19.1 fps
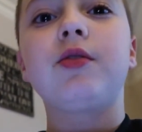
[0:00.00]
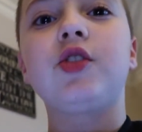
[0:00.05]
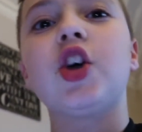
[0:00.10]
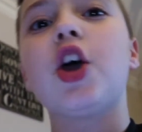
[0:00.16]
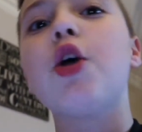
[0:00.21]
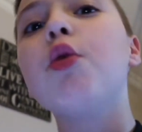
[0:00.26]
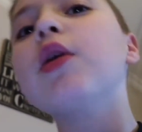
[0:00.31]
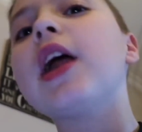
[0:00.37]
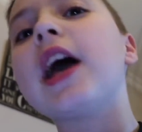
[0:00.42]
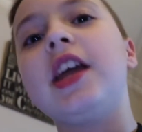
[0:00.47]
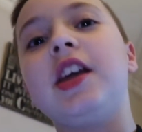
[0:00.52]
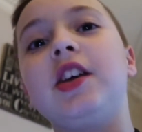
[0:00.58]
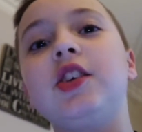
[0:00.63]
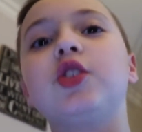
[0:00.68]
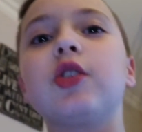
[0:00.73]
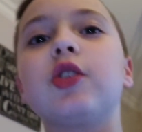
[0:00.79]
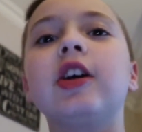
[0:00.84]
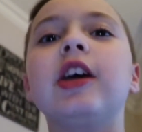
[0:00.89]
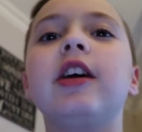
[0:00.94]
2
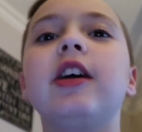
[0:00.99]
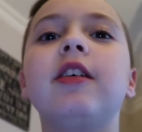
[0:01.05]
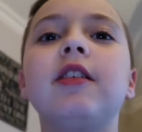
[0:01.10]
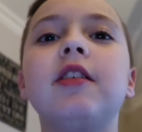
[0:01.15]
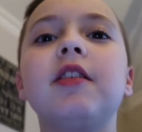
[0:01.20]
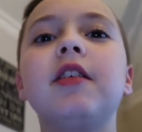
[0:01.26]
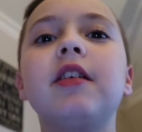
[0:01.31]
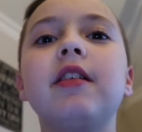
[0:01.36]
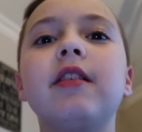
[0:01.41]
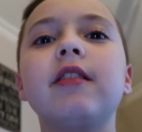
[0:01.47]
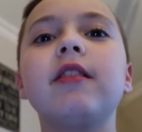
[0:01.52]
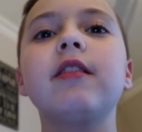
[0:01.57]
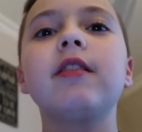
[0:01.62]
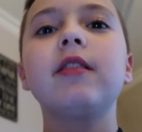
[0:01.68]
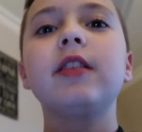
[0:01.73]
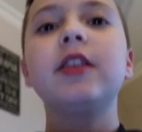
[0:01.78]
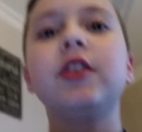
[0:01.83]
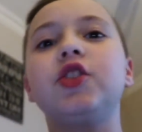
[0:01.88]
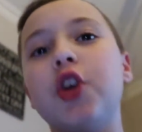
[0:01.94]
likes, okay?
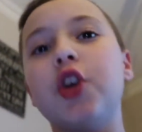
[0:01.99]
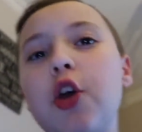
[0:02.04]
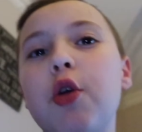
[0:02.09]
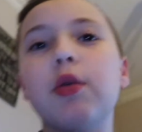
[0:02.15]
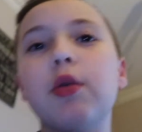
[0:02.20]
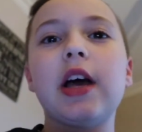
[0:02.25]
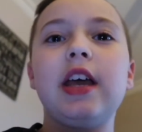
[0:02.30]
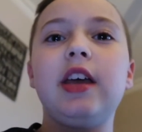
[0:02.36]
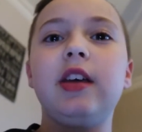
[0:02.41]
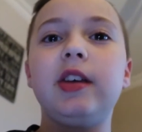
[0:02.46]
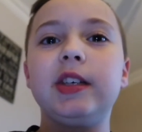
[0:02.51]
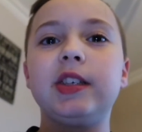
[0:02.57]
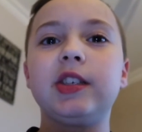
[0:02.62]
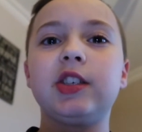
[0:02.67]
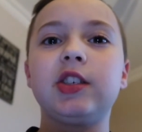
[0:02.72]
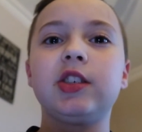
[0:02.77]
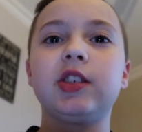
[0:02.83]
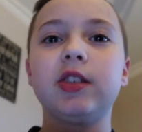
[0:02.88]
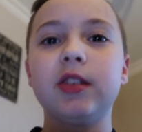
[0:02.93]
2
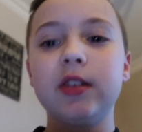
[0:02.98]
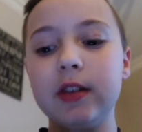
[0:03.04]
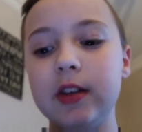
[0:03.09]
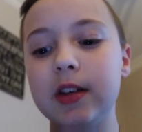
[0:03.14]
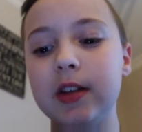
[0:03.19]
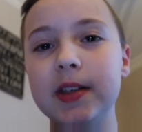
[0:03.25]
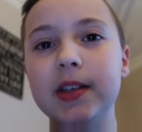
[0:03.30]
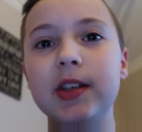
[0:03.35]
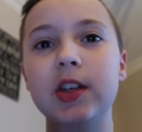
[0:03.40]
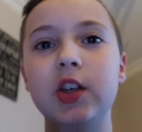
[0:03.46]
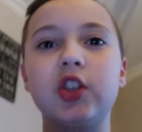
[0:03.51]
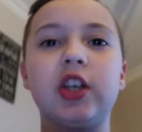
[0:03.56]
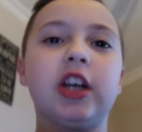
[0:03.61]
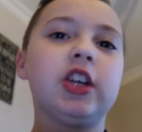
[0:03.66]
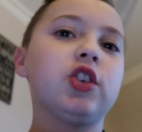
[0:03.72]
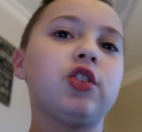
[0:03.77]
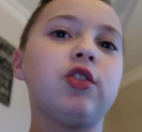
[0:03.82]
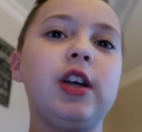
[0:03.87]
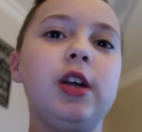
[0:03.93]
likes. Because
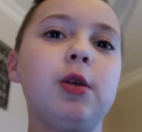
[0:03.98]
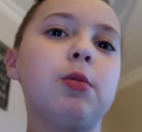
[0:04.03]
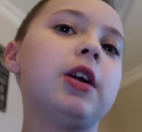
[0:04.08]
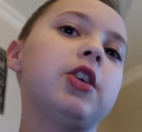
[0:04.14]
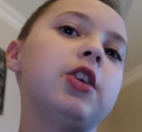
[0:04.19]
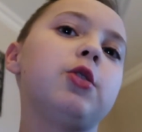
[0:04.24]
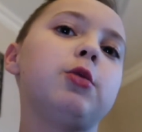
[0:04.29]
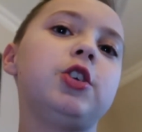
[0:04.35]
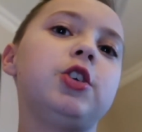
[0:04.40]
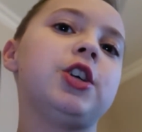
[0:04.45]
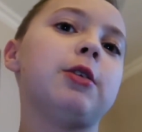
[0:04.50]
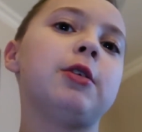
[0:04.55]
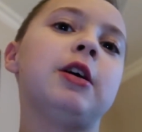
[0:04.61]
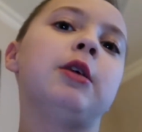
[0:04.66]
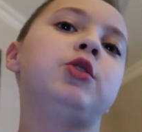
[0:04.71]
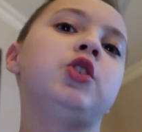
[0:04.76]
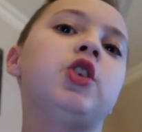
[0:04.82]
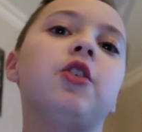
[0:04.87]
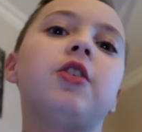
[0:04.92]
I just really want to do a shout
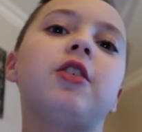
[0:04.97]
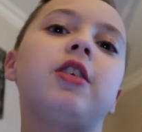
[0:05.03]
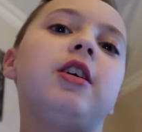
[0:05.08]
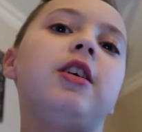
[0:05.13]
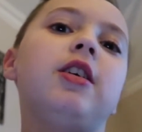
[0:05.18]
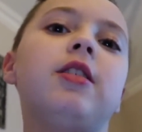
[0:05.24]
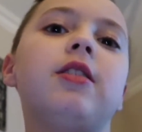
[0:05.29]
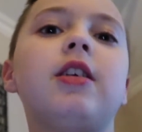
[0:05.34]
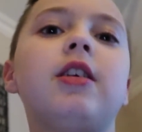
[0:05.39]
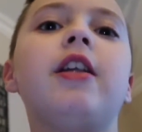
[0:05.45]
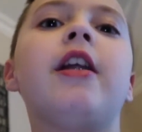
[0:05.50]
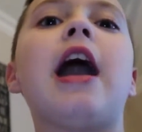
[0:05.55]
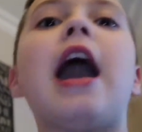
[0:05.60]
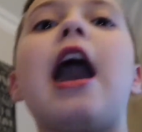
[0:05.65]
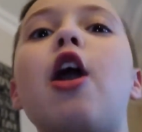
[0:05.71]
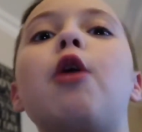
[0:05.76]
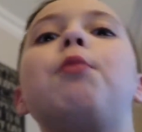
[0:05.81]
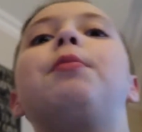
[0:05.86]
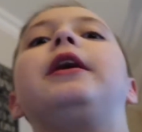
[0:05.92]
out Sunday, and
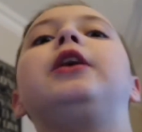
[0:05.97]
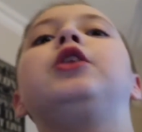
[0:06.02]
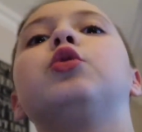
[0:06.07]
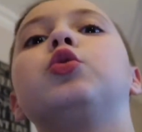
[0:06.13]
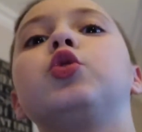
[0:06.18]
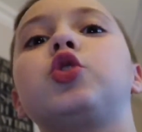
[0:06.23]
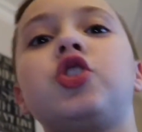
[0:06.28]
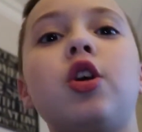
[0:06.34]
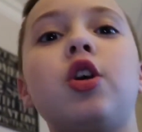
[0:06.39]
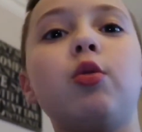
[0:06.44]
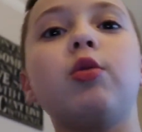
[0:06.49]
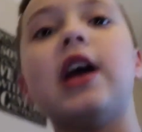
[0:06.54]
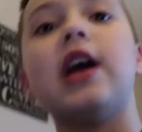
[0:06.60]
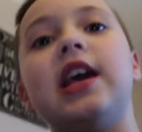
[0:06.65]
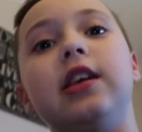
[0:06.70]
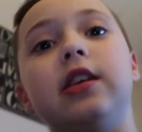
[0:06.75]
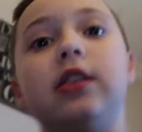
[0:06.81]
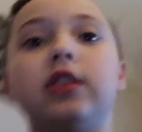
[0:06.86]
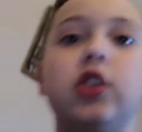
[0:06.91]
I'll be those 2
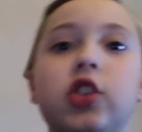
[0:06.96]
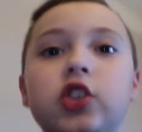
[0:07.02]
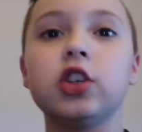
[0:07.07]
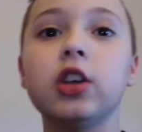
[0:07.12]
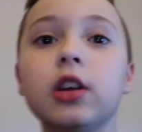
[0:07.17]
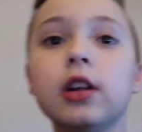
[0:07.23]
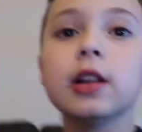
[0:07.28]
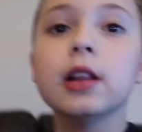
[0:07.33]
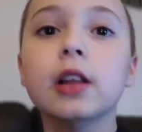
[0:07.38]
likes.